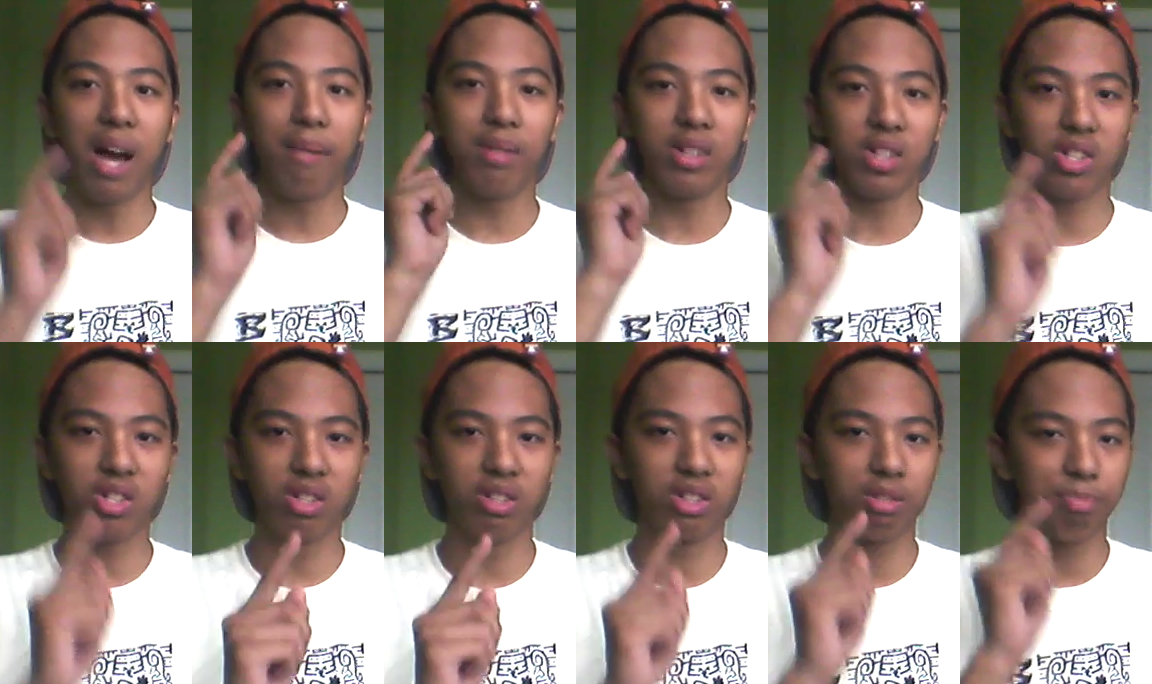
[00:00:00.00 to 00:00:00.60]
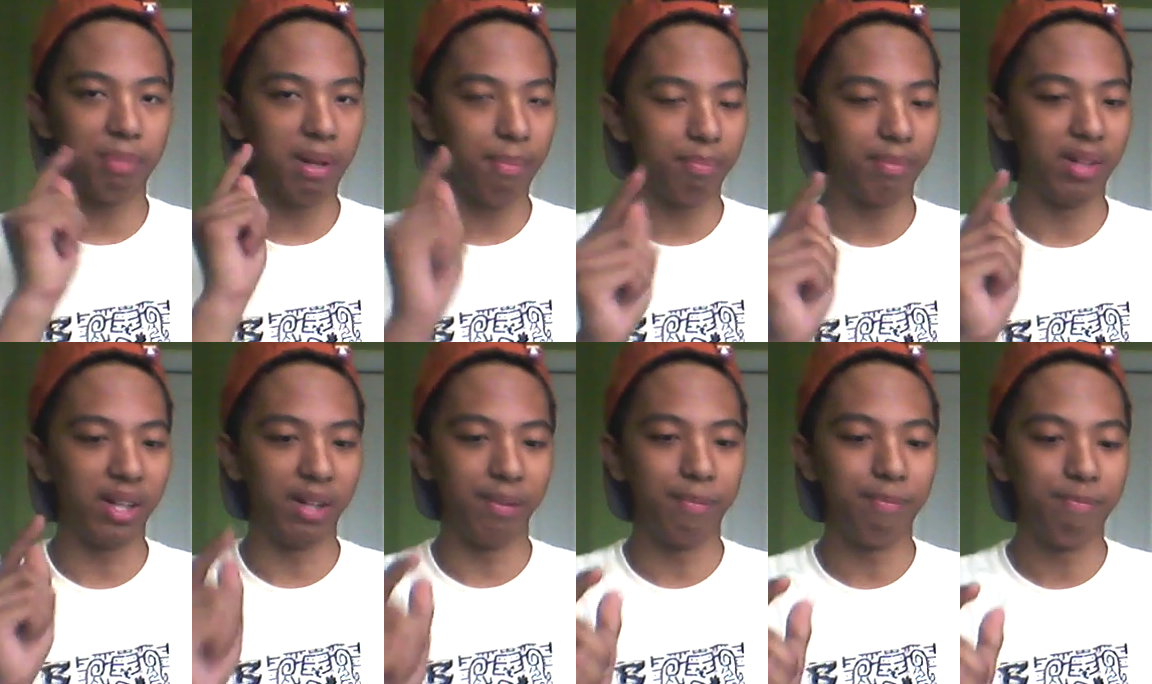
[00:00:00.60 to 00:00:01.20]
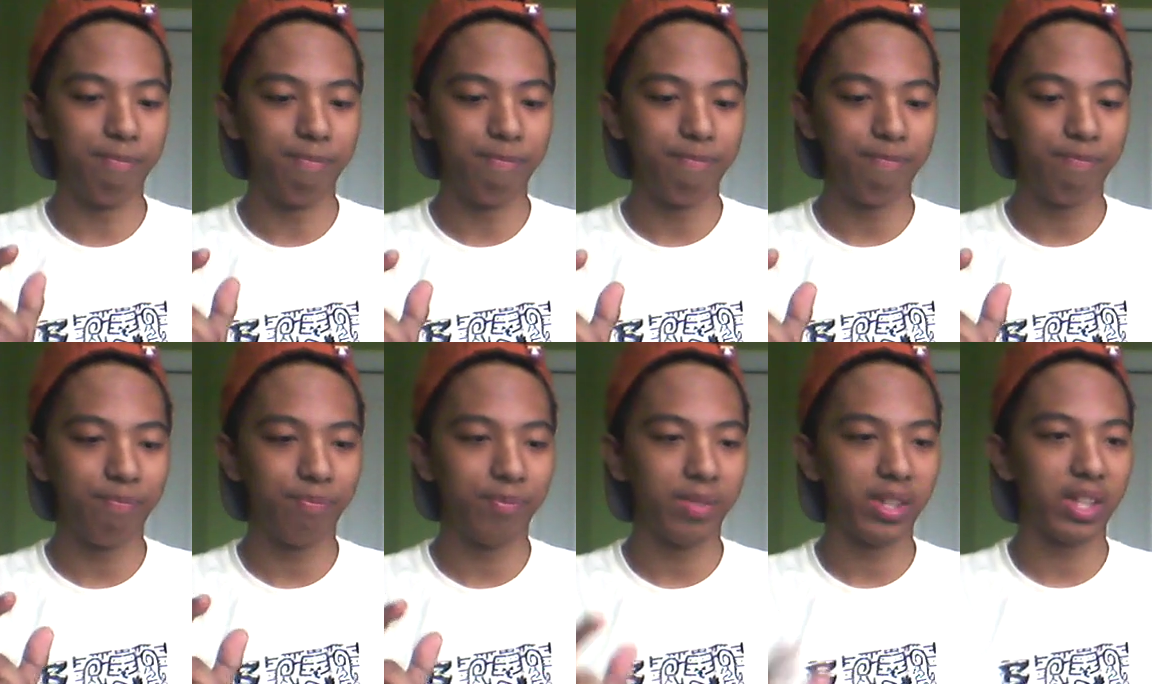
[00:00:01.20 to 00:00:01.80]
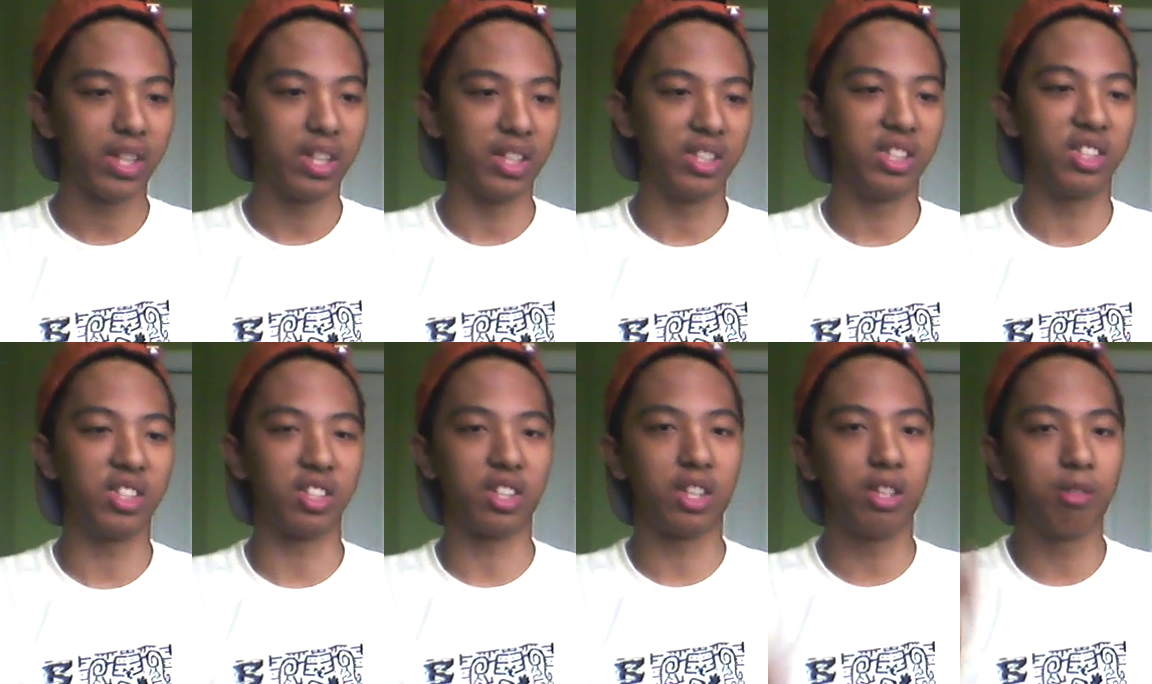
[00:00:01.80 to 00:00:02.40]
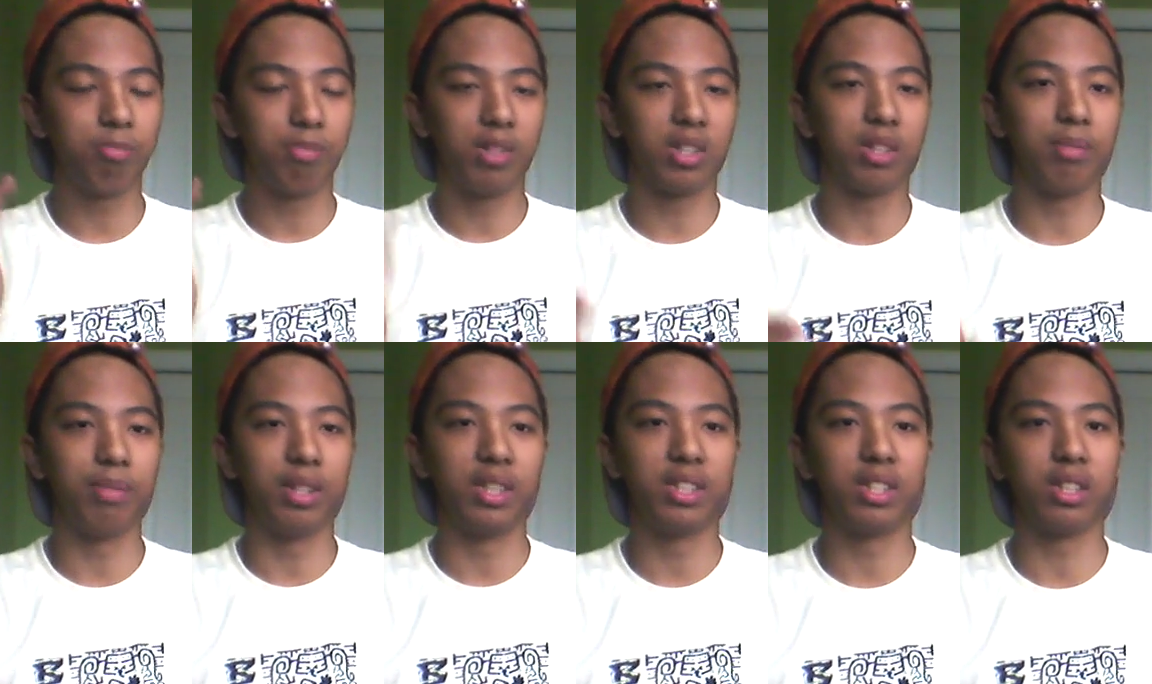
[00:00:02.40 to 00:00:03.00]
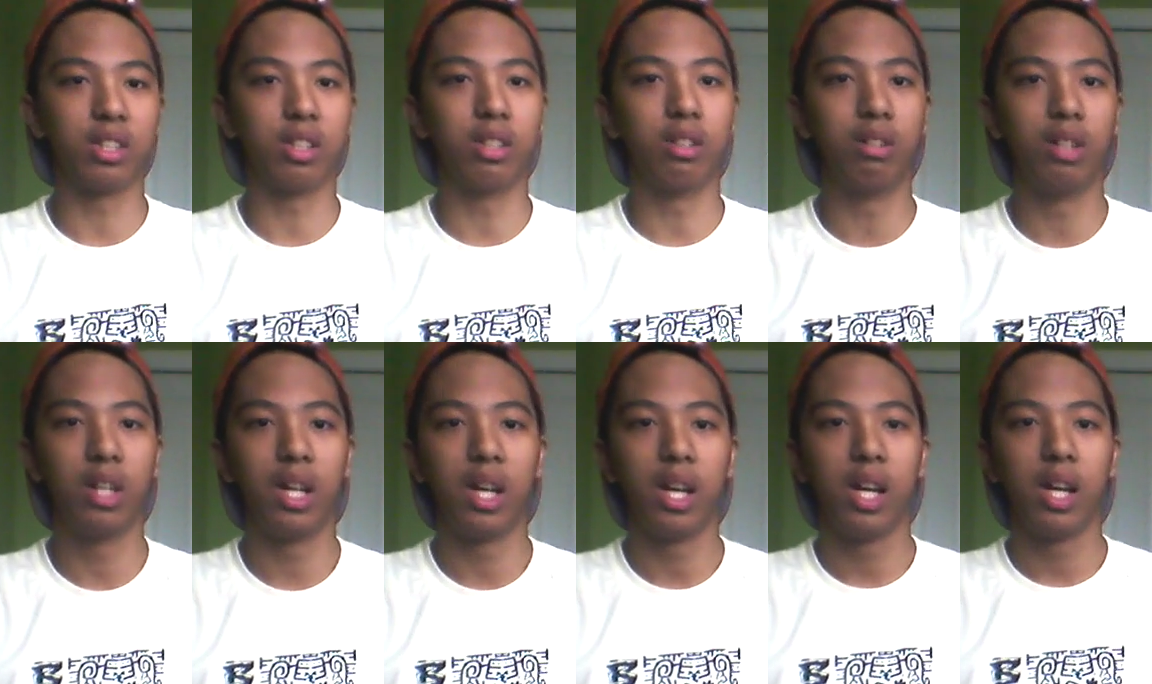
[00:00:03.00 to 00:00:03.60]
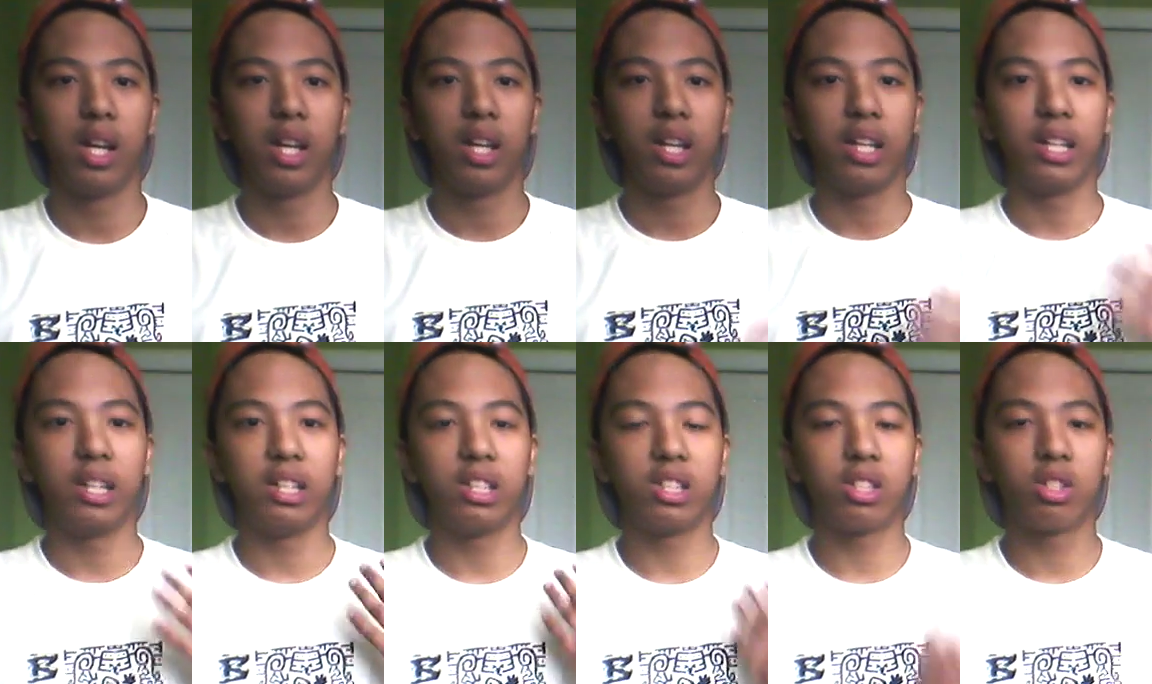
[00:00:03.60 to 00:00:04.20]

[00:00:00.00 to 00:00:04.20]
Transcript: choose Piplup, because he's a cute Pokemon, so, he